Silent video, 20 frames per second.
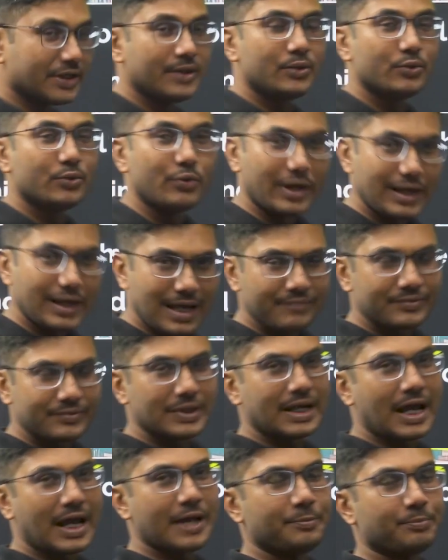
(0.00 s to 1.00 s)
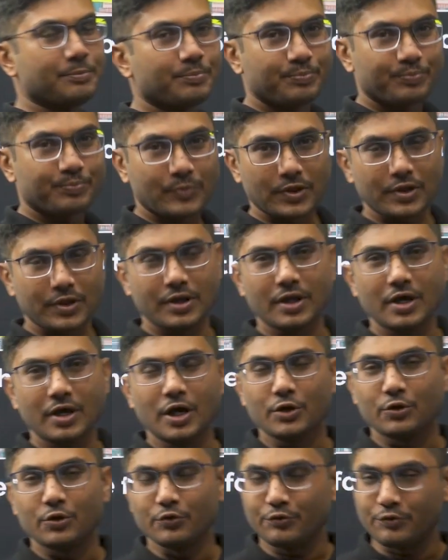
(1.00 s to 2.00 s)
do I have the time
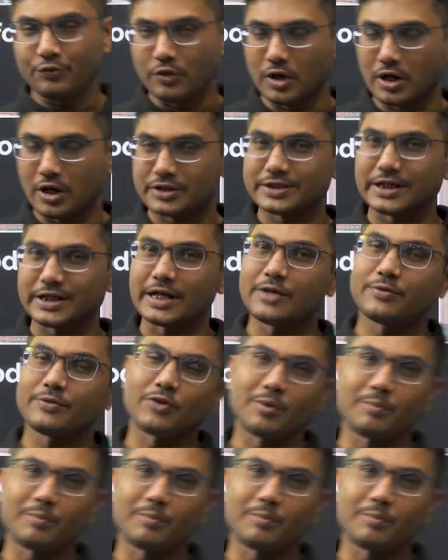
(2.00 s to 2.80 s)
to study from